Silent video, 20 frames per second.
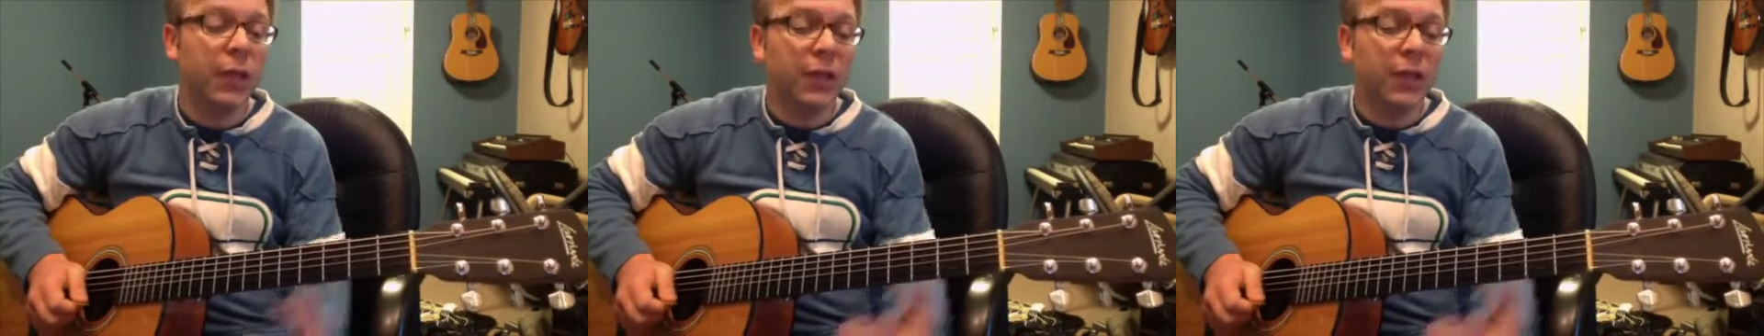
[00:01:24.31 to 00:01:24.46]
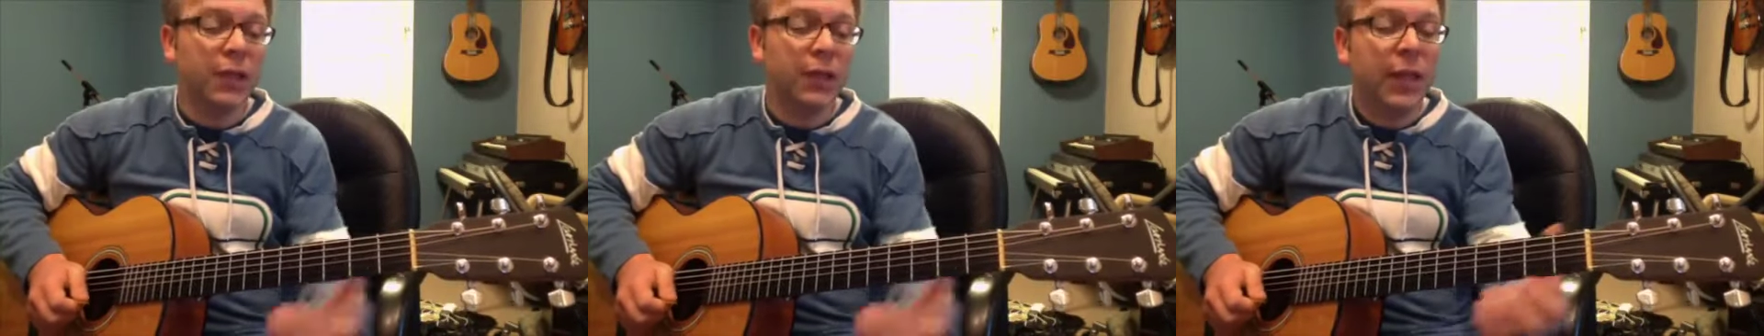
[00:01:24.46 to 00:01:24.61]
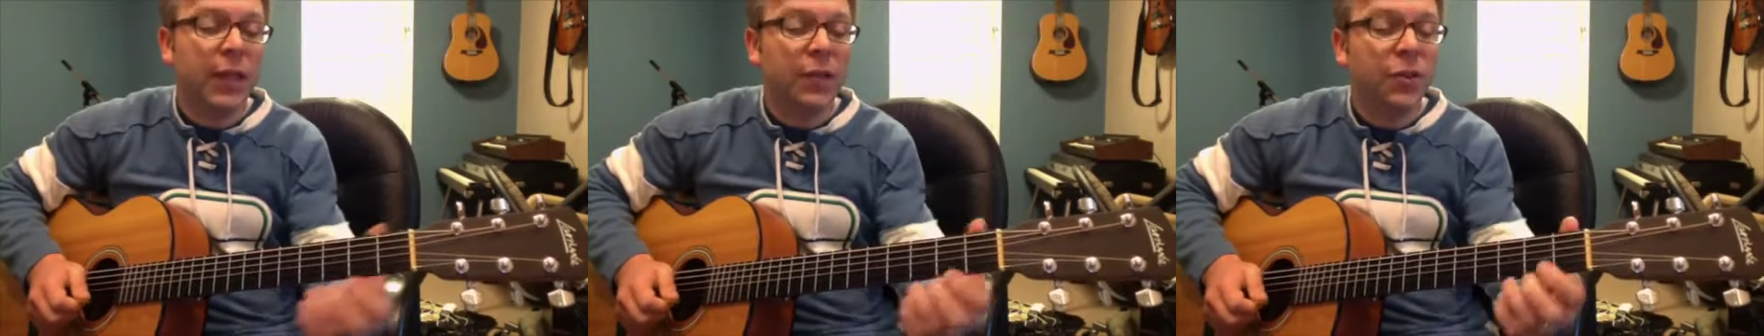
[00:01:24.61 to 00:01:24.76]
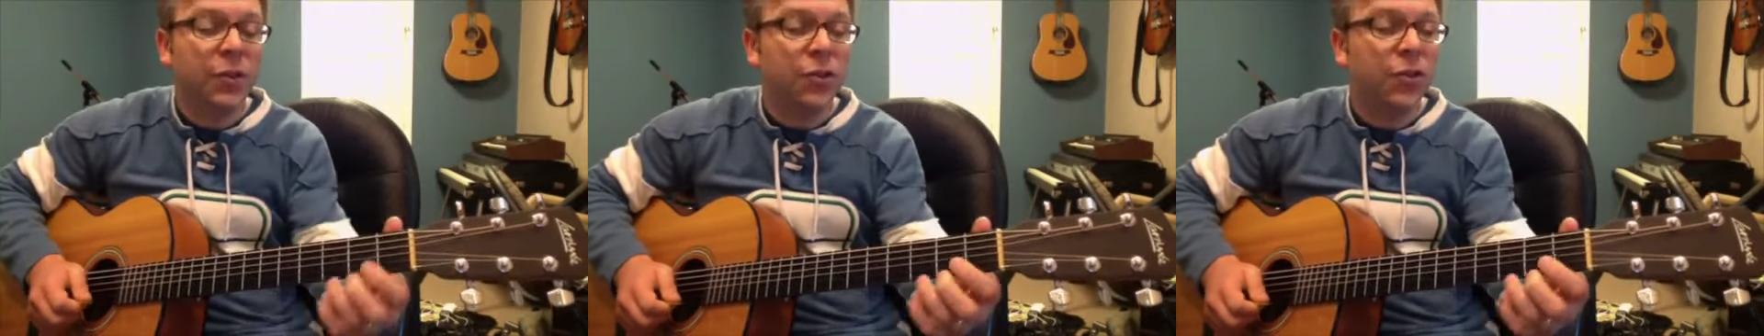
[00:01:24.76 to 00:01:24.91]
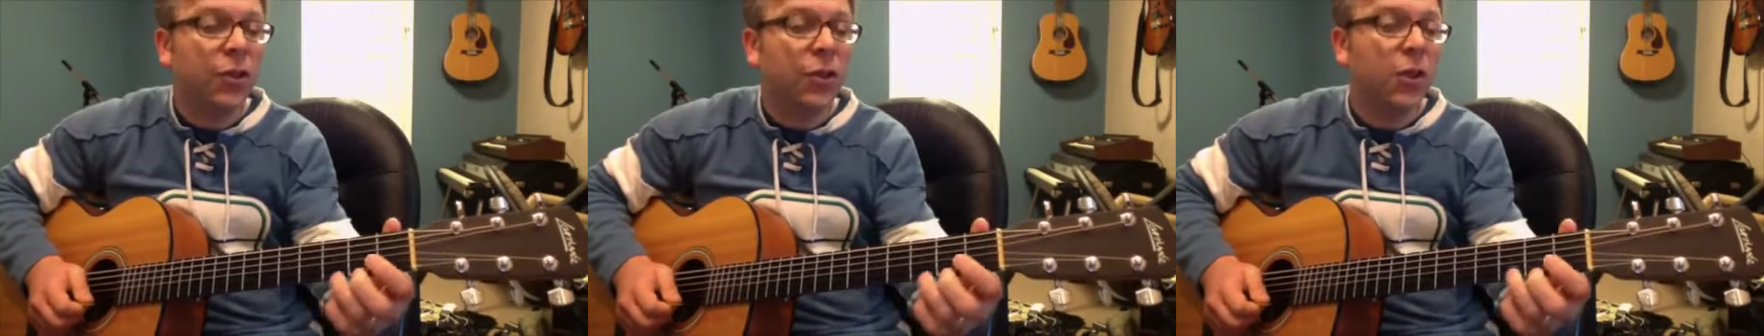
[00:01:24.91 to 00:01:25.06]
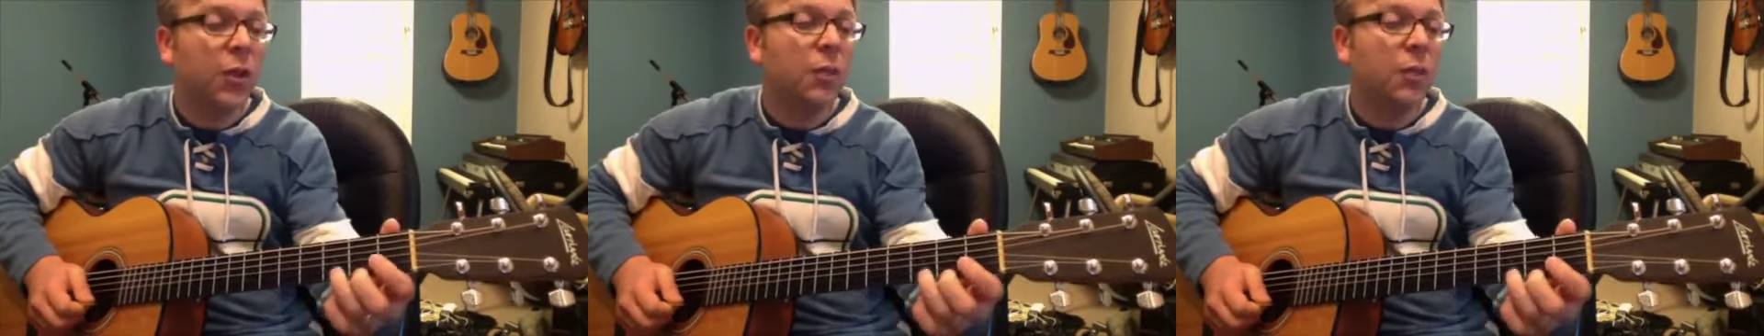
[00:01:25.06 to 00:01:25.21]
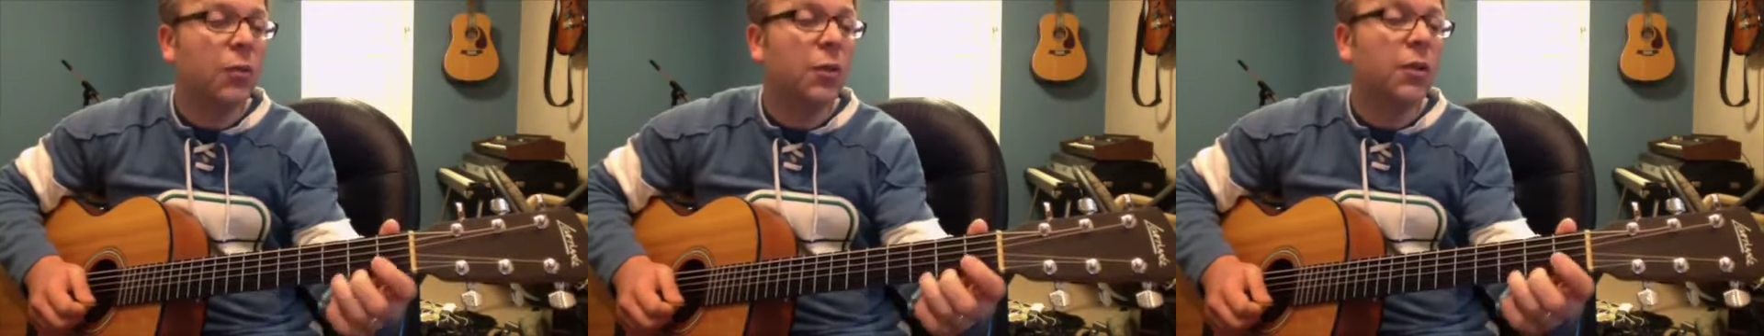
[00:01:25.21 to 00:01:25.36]
and then you start
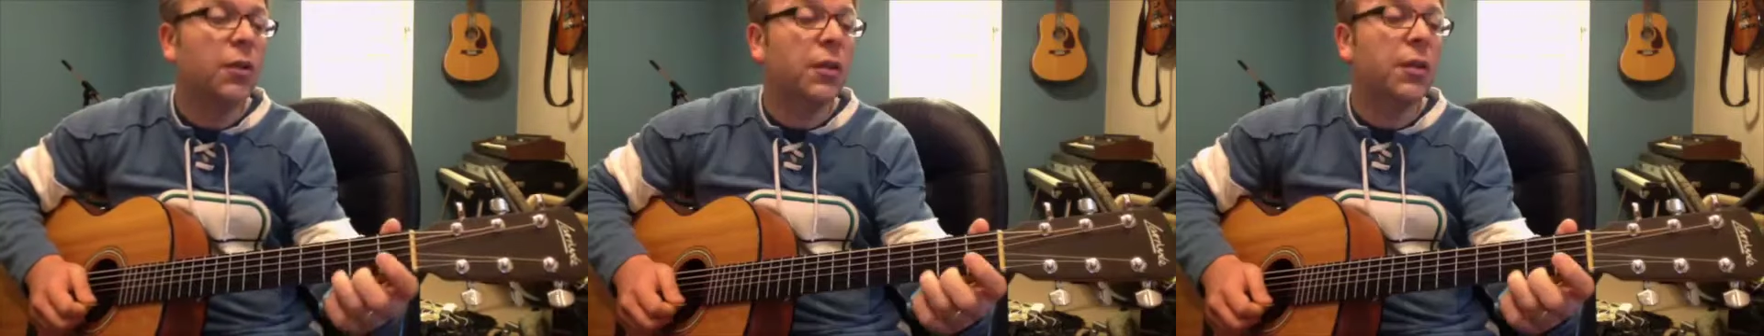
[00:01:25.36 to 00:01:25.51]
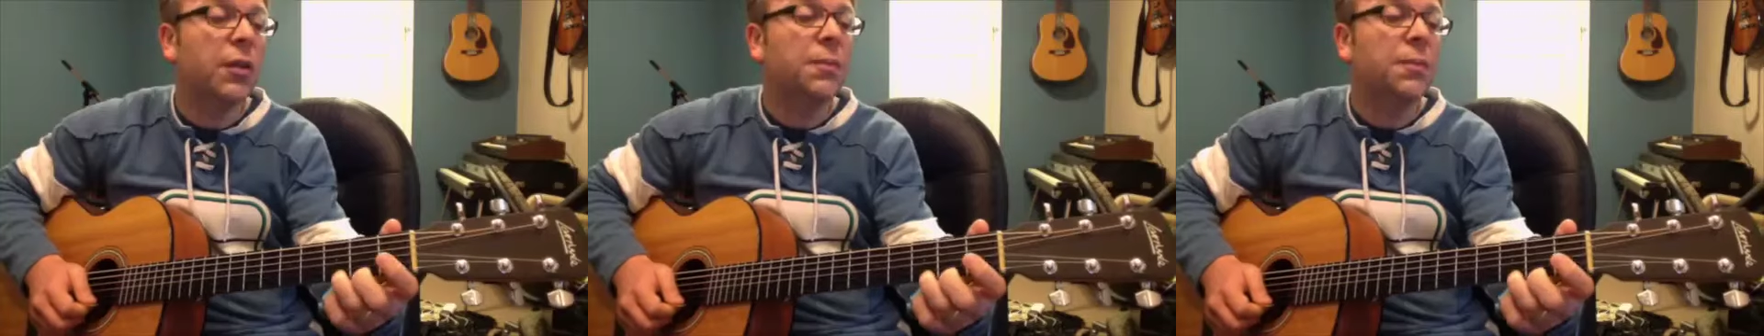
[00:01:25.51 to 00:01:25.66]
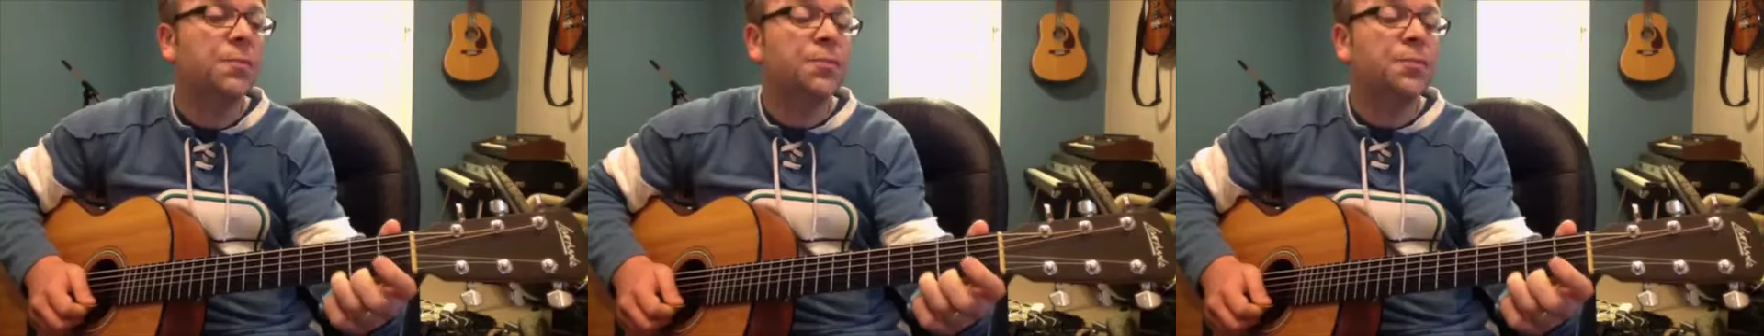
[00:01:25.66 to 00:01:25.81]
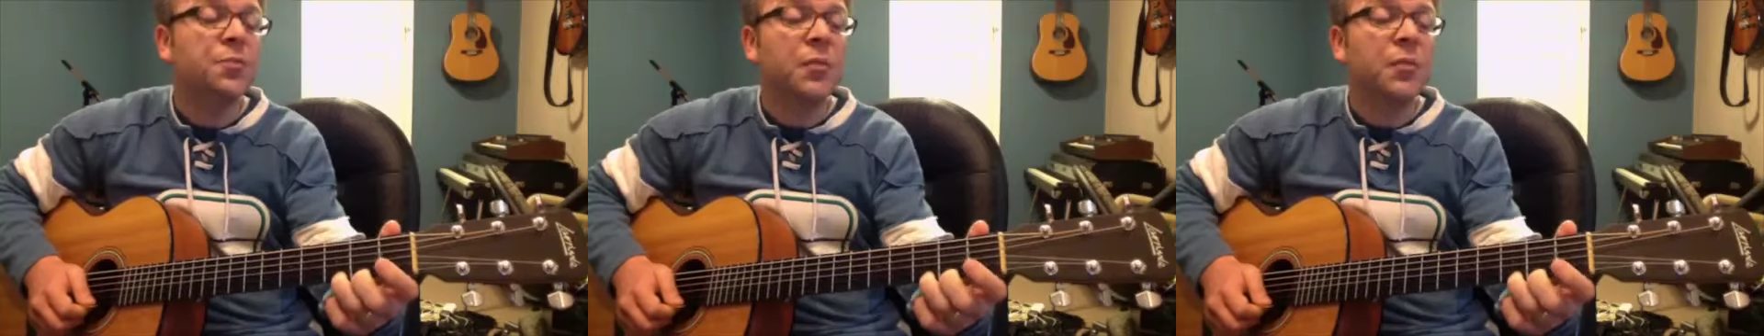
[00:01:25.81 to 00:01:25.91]
in with the